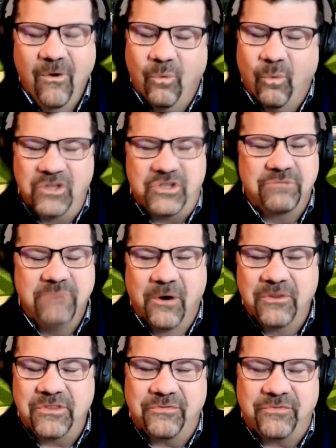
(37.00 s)
Once you
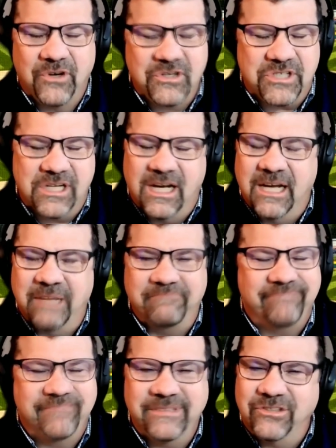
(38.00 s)
mow it the first time,
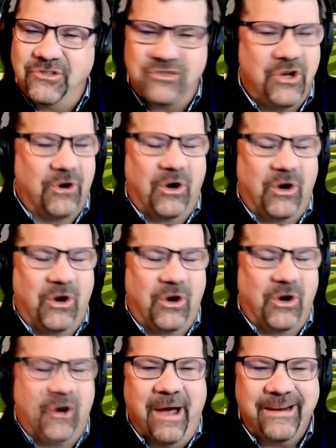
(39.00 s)
there's no going
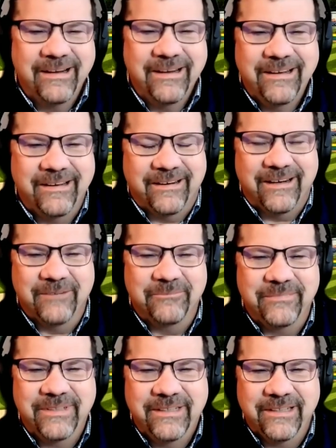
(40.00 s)
back.
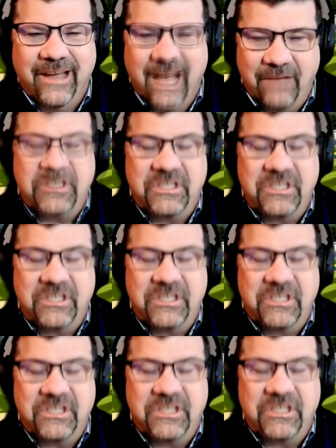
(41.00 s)
Um, you have to keep
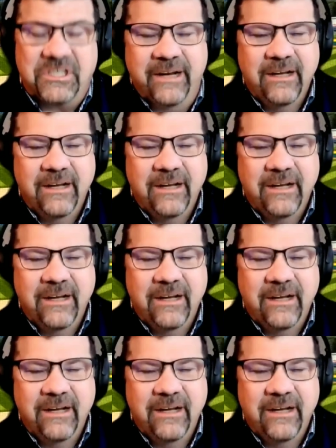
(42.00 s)
mowing it.